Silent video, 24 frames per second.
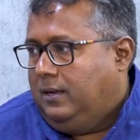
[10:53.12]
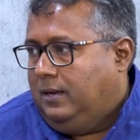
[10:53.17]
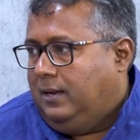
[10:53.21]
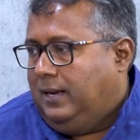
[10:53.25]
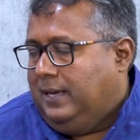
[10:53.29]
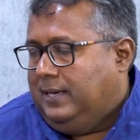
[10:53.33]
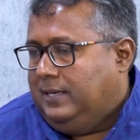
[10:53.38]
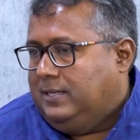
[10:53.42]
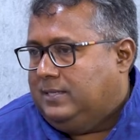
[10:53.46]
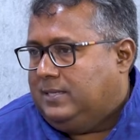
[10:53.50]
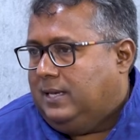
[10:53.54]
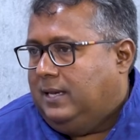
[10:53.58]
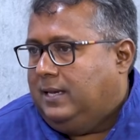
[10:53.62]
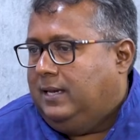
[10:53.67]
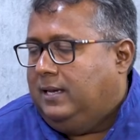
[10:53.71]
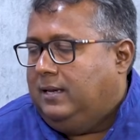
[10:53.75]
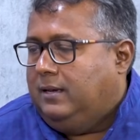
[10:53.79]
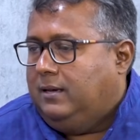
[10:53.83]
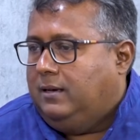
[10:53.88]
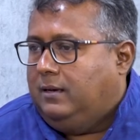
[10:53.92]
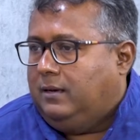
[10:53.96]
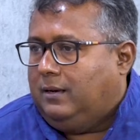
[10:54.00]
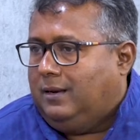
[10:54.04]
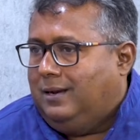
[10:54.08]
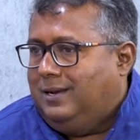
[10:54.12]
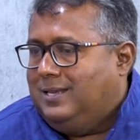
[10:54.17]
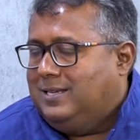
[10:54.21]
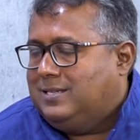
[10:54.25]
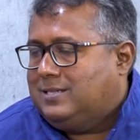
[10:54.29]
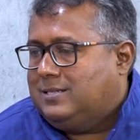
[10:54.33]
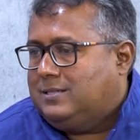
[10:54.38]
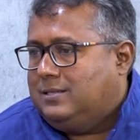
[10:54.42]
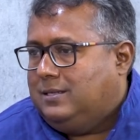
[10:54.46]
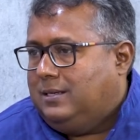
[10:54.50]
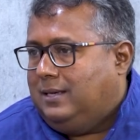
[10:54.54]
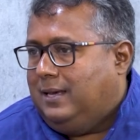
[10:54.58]
lines. I
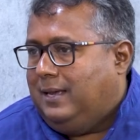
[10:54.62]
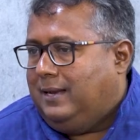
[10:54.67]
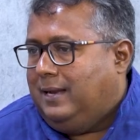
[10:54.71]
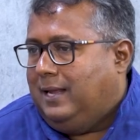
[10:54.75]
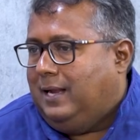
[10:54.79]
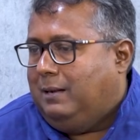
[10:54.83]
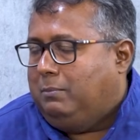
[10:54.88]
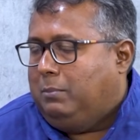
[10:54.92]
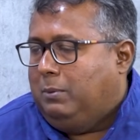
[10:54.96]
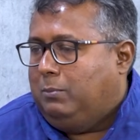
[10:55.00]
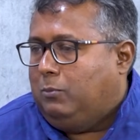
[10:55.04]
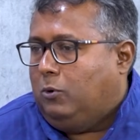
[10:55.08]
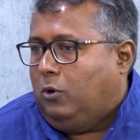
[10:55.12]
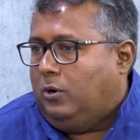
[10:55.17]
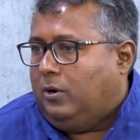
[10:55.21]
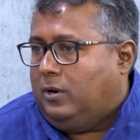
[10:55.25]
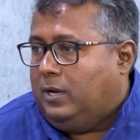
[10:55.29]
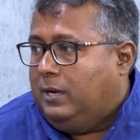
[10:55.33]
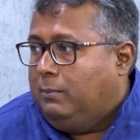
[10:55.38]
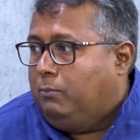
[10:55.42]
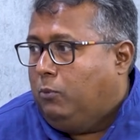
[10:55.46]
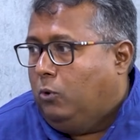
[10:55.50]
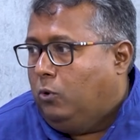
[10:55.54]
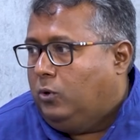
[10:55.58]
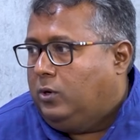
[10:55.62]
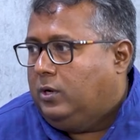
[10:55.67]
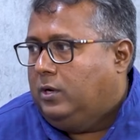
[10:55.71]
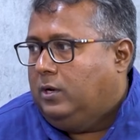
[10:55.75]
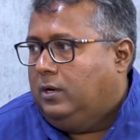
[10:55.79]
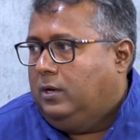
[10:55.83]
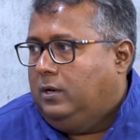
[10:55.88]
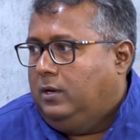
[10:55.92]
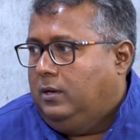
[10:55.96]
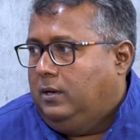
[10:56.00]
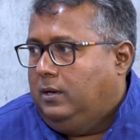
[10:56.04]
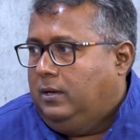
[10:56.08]
released an album called Reboot
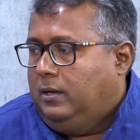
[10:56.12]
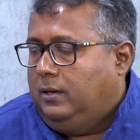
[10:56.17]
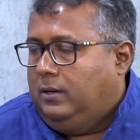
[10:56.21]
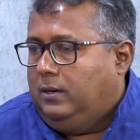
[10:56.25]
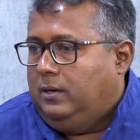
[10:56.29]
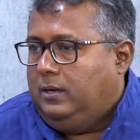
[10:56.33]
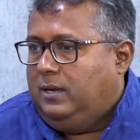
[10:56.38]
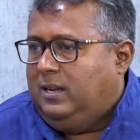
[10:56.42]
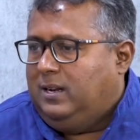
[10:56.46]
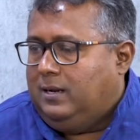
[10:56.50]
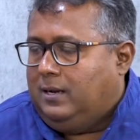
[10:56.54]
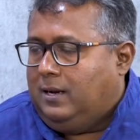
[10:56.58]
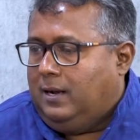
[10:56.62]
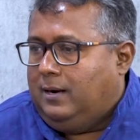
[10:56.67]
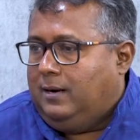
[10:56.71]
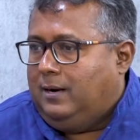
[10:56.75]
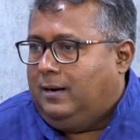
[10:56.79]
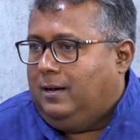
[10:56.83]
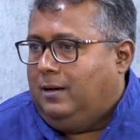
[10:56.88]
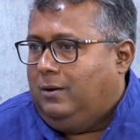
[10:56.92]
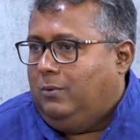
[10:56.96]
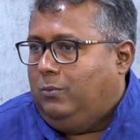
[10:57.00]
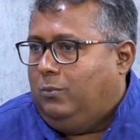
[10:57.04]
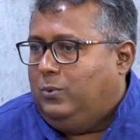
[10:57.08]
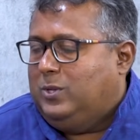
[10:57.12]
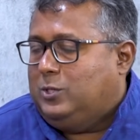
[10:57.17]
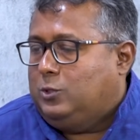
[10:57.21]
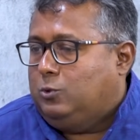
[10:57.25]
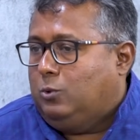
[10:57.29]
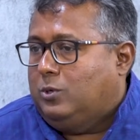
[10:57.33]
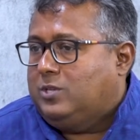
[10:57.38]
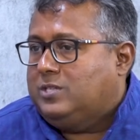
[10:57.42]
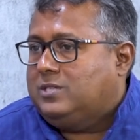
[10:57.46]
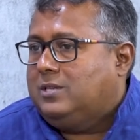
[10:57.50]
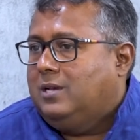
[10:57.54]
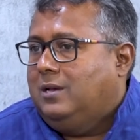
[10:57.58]
in Kannada, which
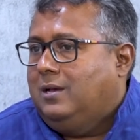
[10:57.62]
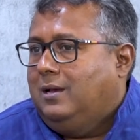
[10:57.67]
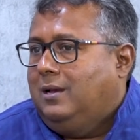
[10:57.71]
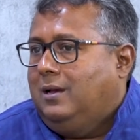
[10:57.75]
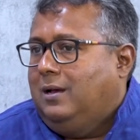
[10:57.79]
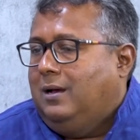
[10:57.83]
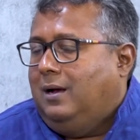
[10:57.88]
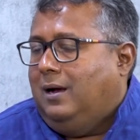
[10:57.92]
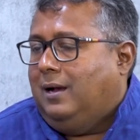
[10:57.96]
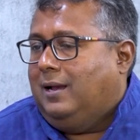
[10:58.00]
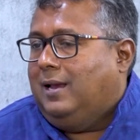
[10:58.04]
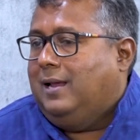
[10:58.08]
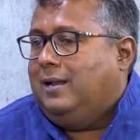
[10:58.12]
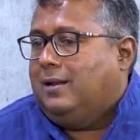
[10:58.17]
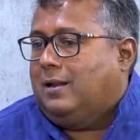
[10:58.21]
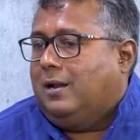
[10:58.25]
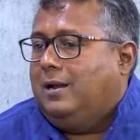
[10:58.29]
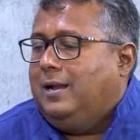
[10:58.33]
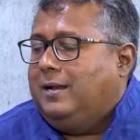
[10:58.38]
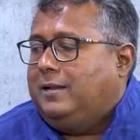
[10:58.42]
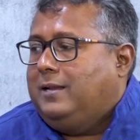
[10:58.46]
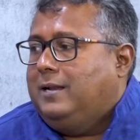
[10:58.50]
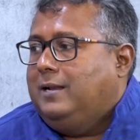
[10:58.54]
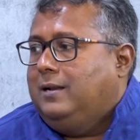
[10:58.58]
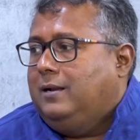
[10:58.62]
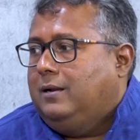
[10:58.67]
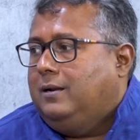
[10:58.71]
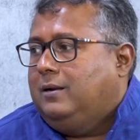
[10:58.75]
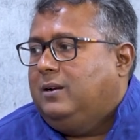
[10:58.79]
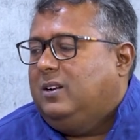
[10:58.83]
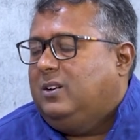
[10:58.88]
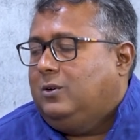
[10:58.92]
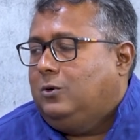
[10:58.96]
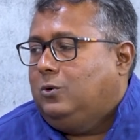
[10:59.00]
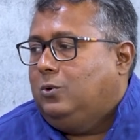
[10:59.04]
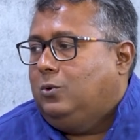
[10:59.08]
was again
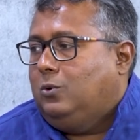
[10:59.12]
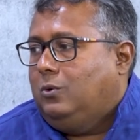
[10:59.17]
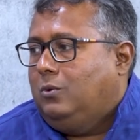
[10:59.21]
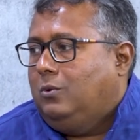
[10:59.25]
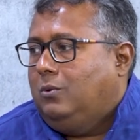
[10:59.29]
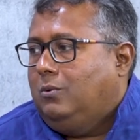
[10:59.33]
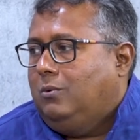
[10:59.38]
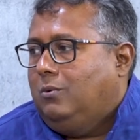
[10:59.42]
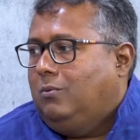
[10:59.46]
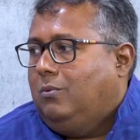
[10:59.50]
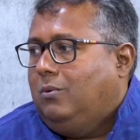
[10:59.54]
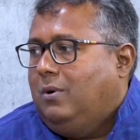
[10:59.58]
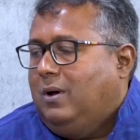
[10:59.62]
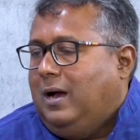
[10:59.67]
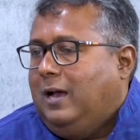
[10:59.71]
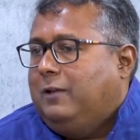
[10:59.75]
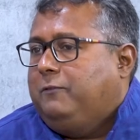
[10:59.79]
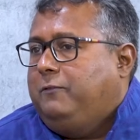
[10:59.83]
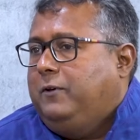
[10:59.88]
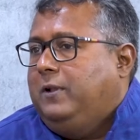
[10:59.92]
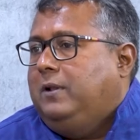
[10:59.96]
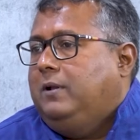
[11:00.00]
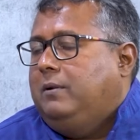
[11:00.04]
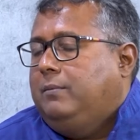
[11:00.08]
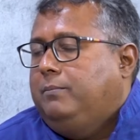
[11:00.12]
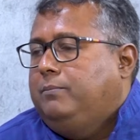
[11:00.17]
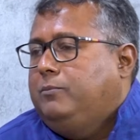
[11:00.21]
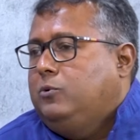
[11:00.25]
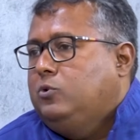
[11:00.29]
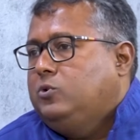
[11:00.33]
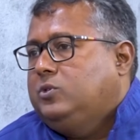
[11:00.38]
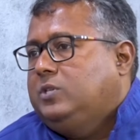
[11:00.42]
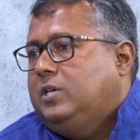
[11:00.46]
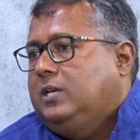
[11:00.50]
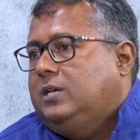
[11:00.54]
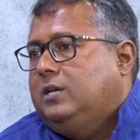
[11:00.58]
relating to, I feel
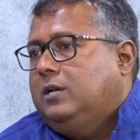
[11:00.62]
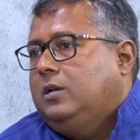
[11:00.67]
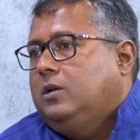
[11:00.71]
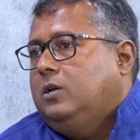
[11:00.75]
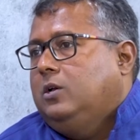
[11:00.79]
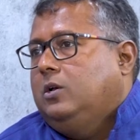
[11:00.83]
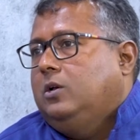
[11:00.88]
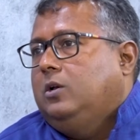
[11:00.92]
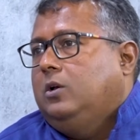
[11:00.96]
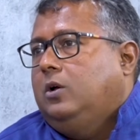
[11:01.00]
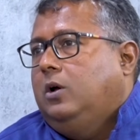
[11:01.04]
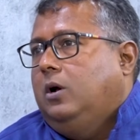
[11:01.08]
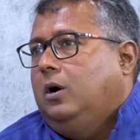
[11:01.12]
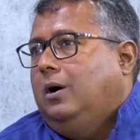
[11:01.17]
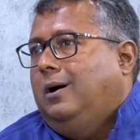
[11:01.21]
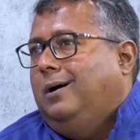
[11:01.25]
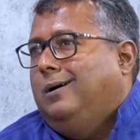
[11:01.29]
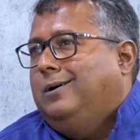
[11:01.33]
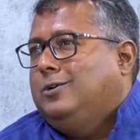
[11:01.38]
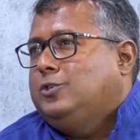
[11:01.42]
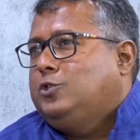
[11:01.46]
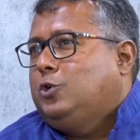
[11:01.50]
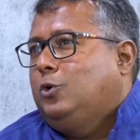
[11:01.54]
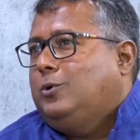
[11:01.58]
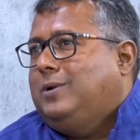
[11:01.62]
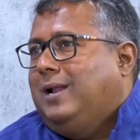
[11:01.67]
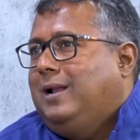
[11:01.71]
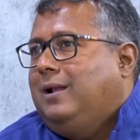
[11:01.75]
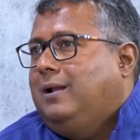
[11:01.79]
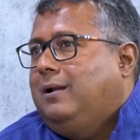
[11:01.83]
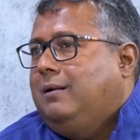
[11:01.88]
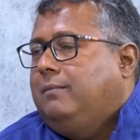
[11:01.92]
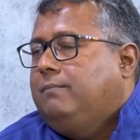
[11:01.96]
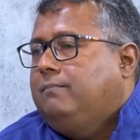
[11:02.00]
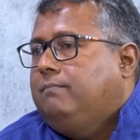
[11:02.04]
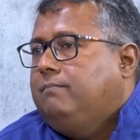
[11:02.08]
music should
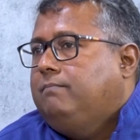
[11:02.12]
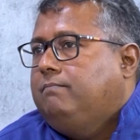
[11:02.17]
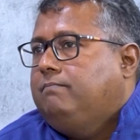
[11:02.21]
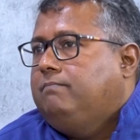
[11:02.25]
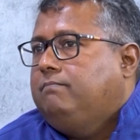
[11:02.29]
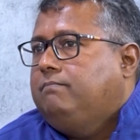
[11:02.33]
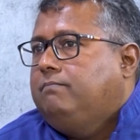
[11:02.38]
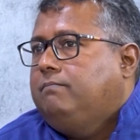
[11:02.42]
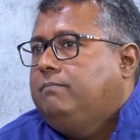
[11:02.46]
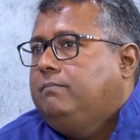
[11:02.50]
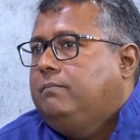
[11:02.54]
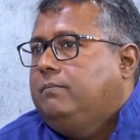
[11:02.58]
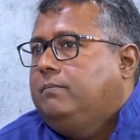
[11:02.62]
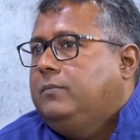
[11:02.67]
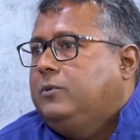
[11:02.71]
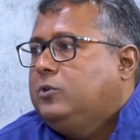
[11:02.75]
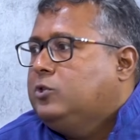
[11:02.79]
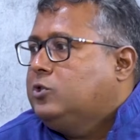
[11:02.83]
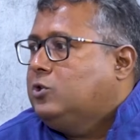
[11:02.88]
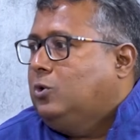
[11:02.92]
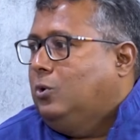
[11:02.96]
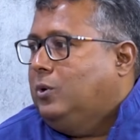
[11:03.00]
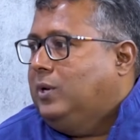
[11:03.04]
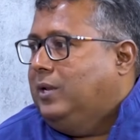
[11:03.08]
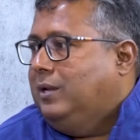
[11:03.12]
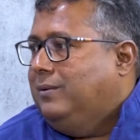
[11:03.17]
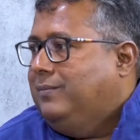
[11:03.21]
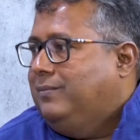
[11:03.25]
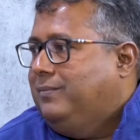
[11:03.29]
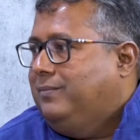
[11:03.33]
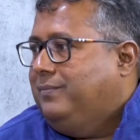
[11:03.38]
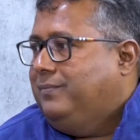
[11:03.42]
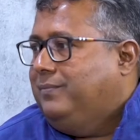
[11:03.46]
tell a story.